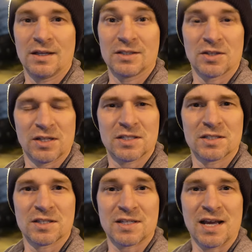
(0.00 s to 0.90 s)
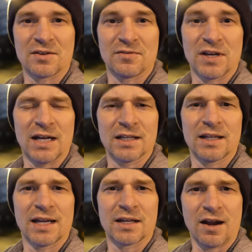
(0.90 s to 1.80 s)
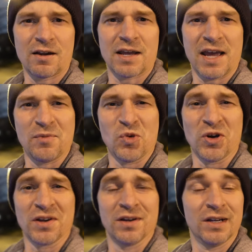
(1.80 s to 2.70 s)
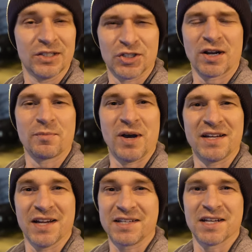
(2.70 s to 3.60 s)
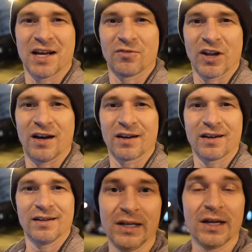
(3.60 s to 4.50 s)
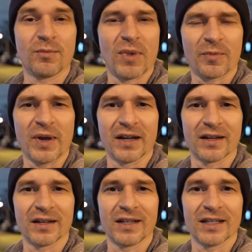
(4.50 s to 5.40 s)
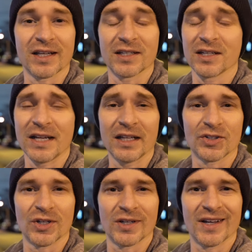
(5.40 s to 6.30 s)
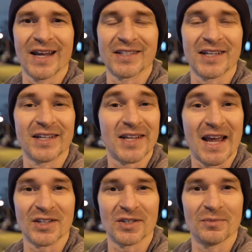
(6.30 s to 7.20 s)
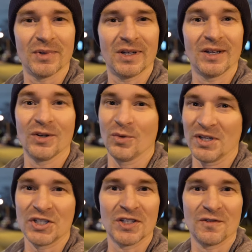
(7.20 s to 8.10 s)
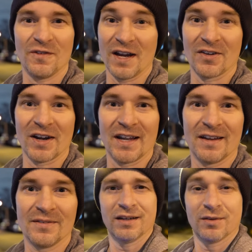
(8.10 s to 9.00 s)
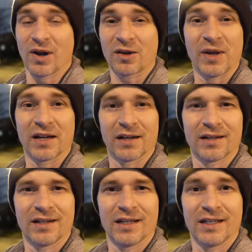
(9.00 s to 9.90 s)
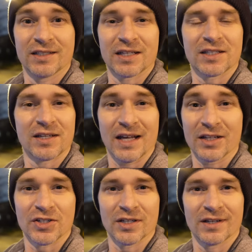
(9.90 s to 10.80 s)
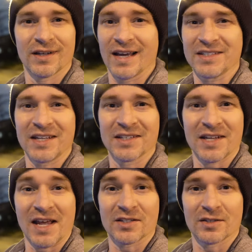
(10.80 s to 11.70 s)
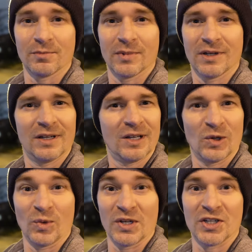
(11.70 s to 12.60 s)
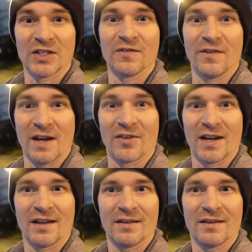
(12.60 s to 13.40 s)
So this is the sound of the Hollyland Lark M1 during my nighttime vlog. Mark Bennett is as intelligent as he is handsome, which is very. Mark Bennett is as intelligent as he is handsome, which is very.